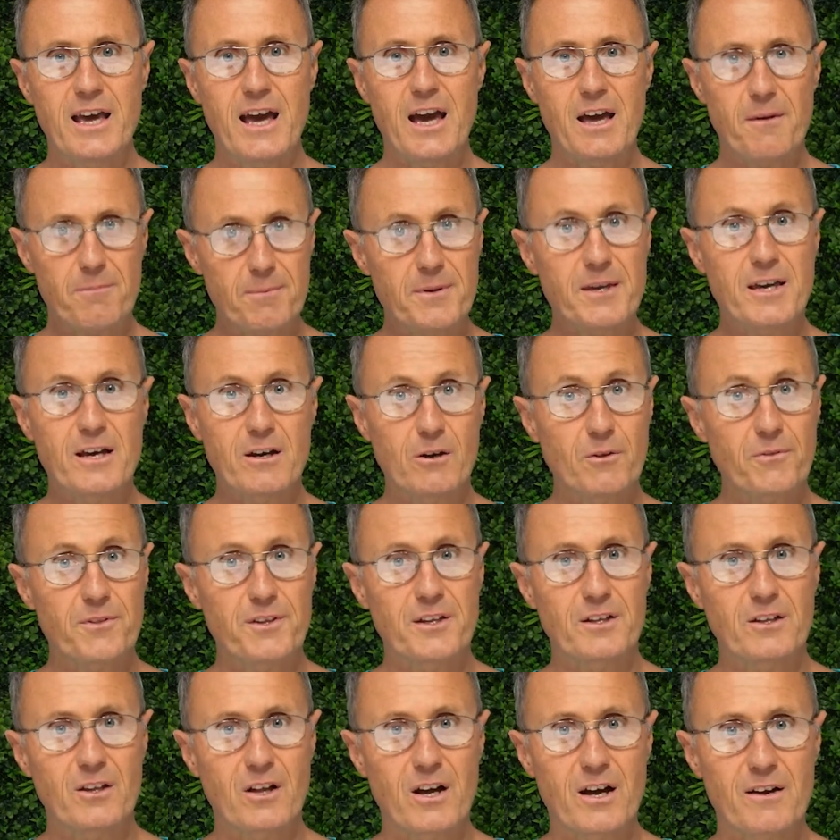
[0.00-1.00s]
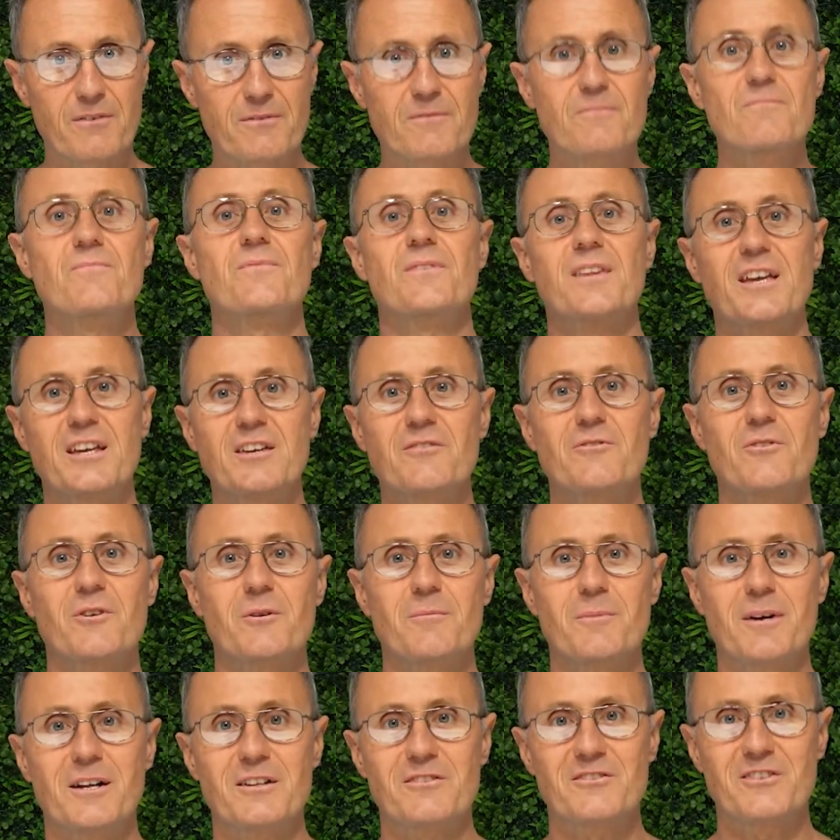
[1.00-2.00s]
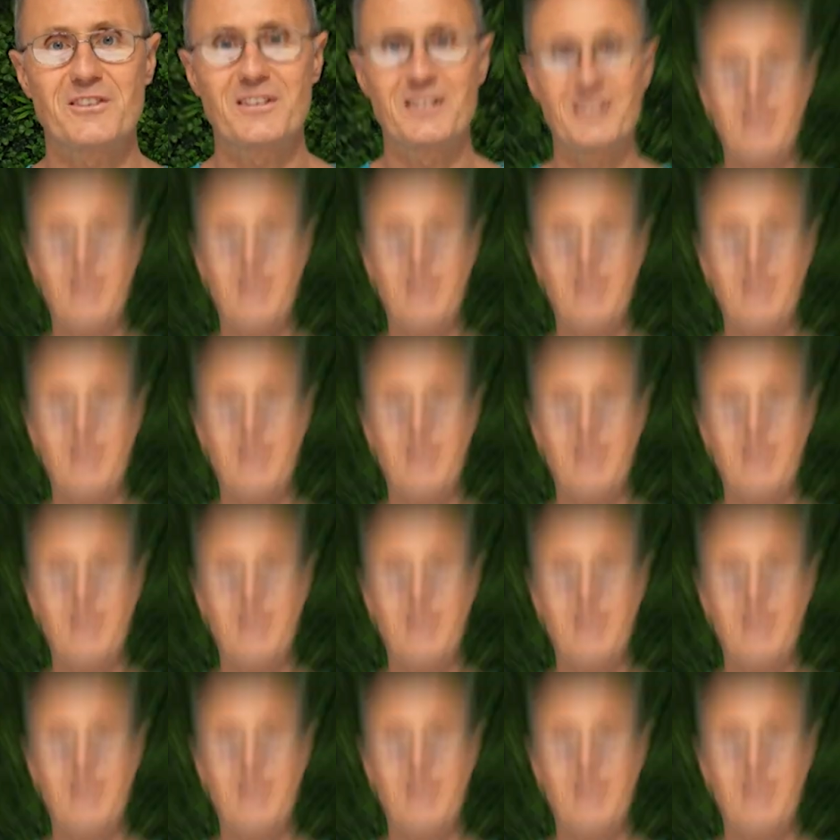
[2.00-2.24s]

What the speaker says: happy, healthy life. Thank you very much.